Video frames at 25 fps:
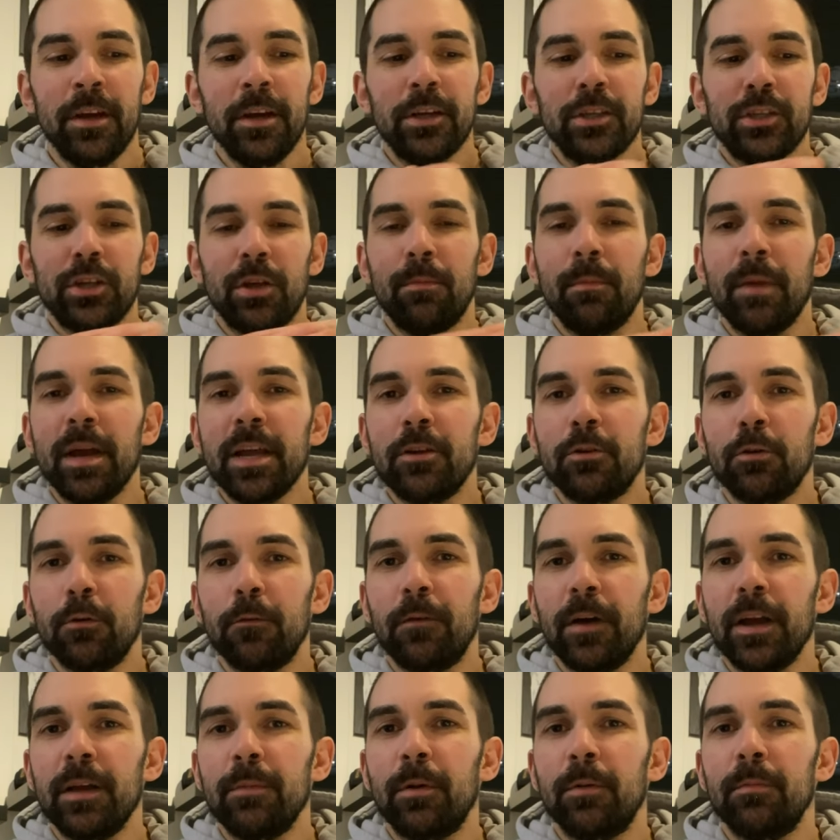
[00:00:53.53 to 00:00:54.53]
So the
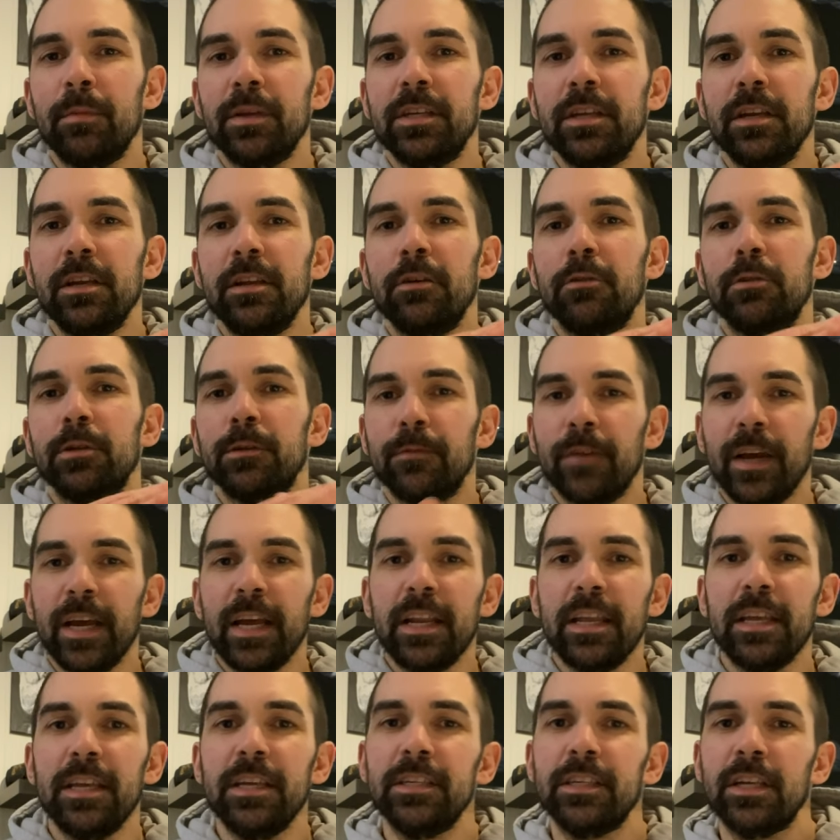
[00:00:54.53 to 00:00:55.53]
microfiber material is
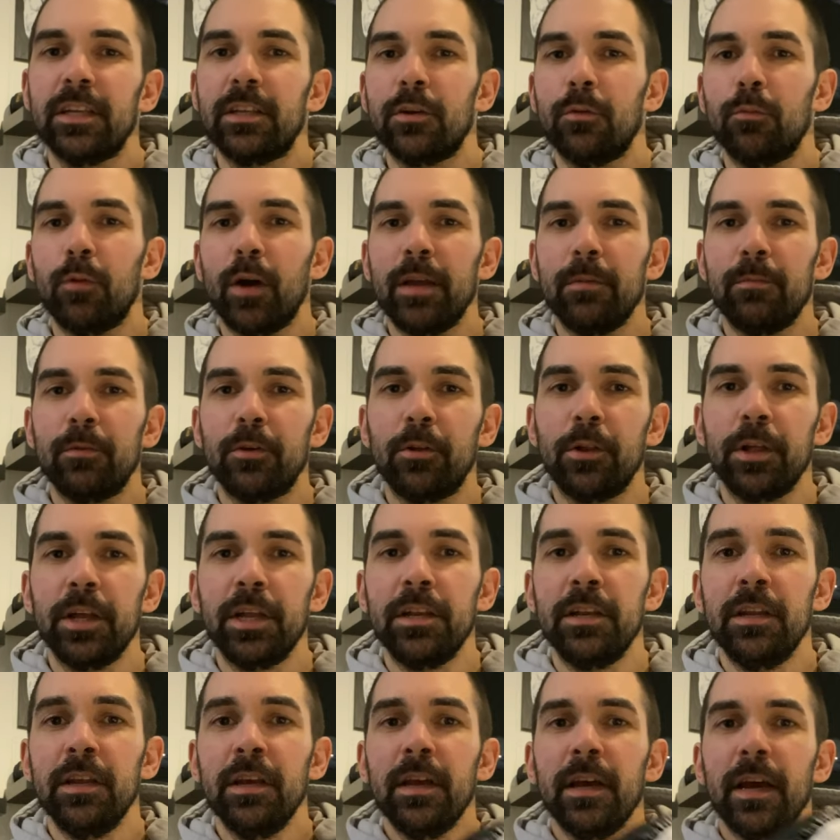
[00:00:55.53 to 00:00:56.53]
very easy to wipe
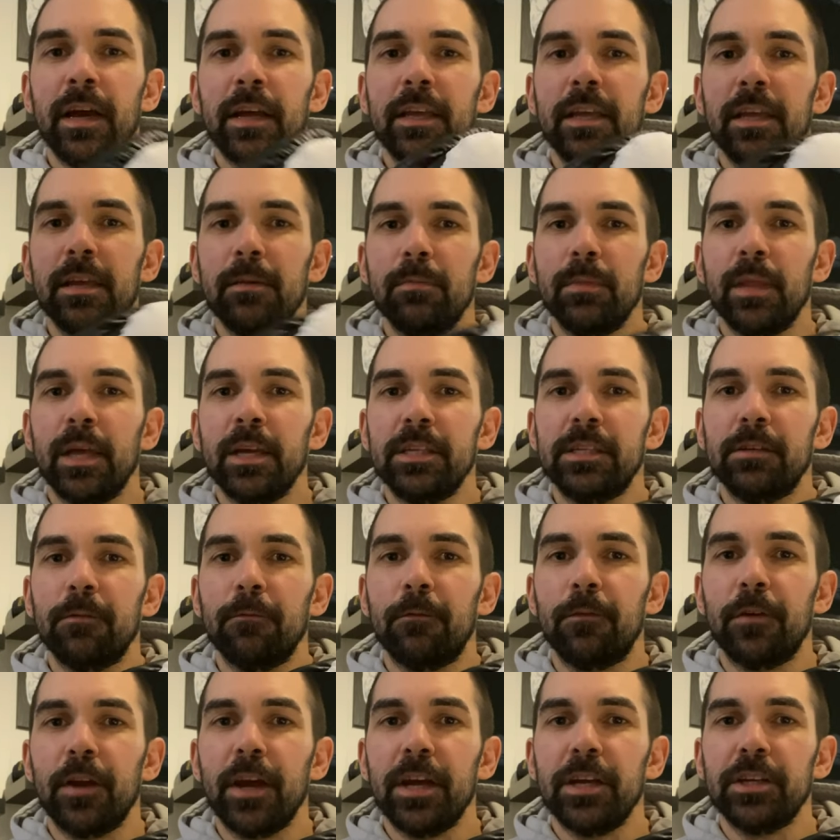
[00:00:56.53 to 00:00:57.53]
clean and keep nice
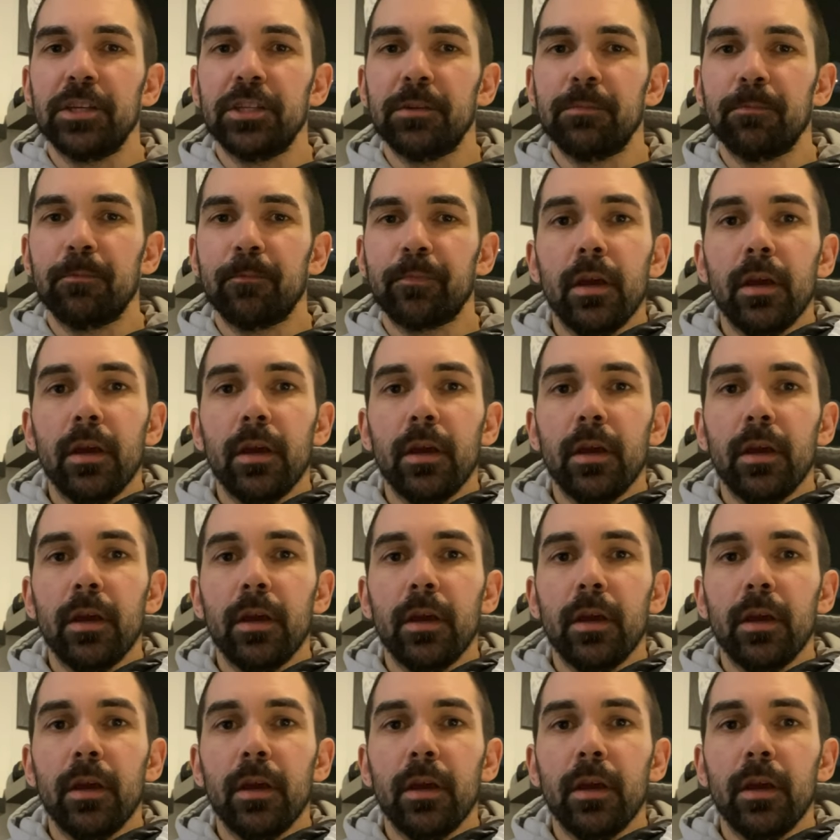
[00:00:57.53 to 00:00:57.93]
and fresh.